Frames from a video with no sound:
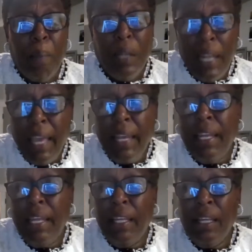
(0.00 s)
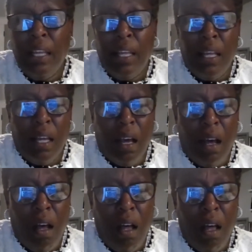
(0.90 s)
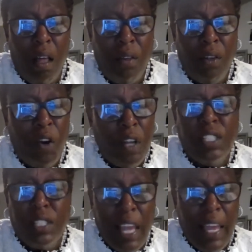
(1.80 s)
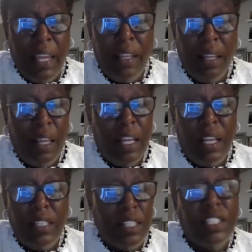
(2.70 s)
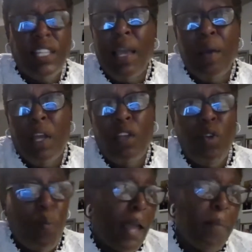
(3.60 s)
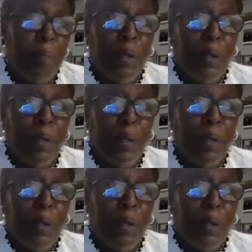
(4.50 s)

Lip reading: Planning your estate is the same way you might